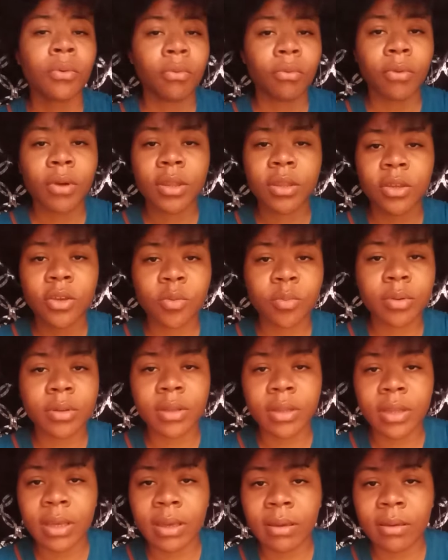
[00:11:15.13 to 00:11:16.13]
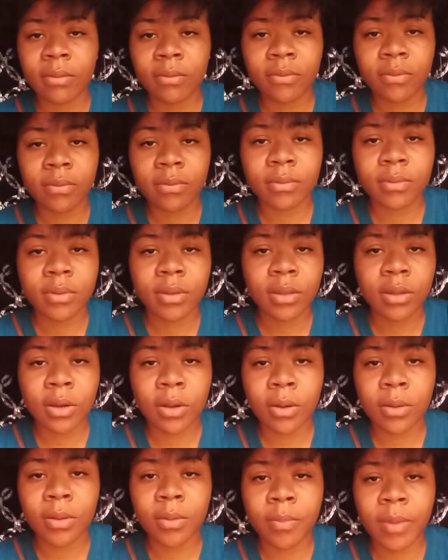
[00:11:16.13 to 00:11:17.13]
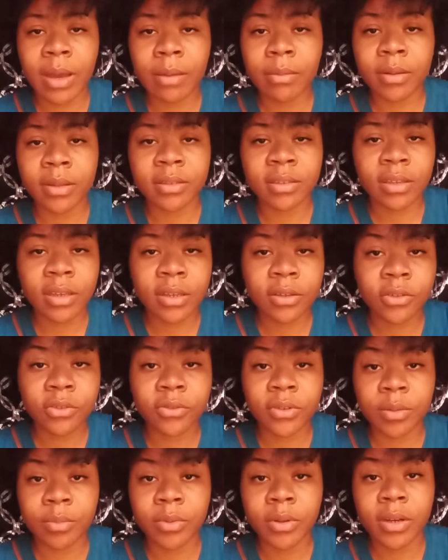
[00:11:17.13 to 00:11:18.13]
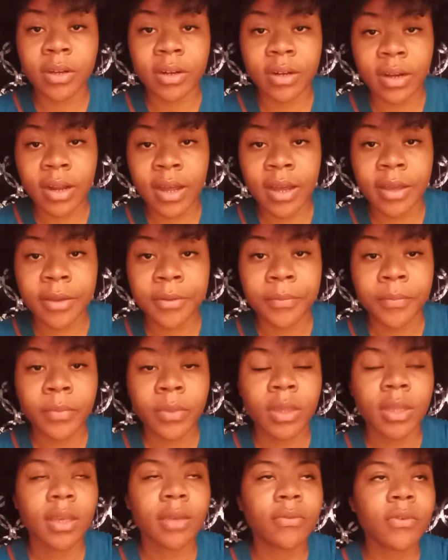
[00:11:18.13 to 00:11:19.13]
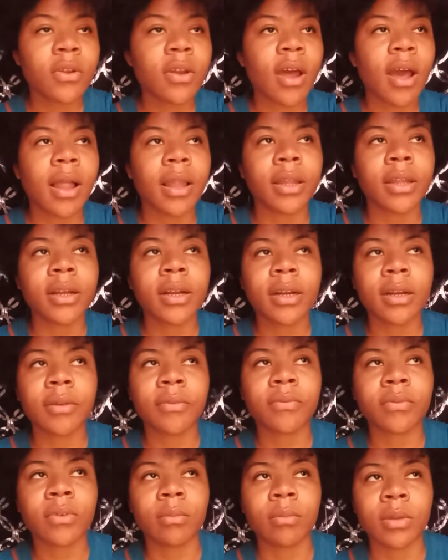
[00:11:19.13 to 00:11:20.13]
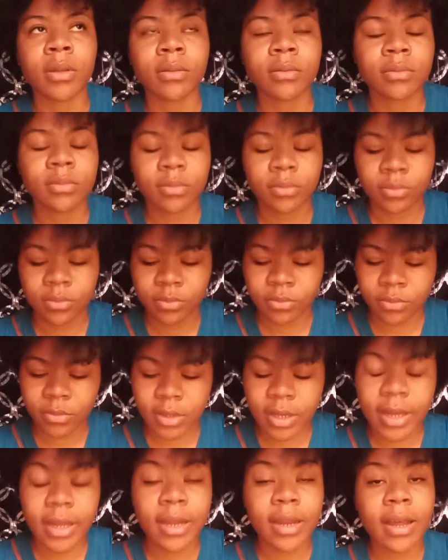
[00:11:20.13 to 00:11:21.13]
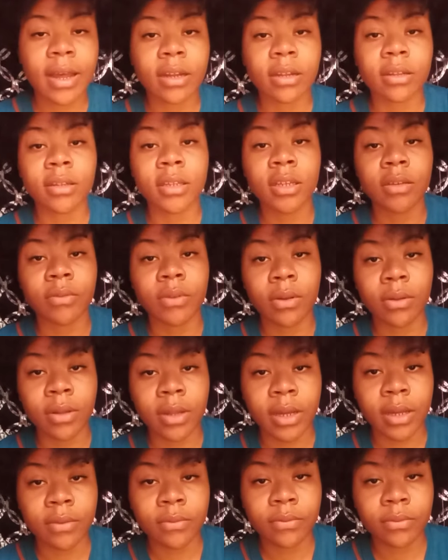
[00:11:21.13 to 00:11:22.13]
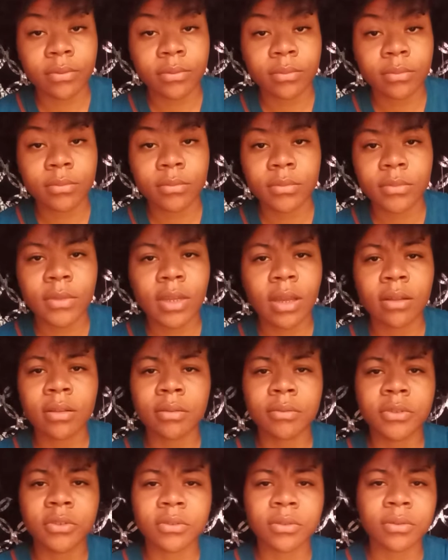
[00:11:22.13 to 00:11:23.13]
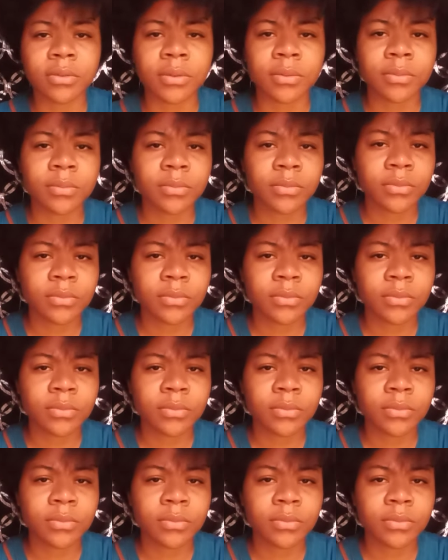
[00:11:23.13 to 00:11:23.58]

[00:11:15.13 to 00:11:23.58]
whether you believe, you know, the Bible is a history book or not, if you're not learning from it and how to live your life, I don't know what you're doing.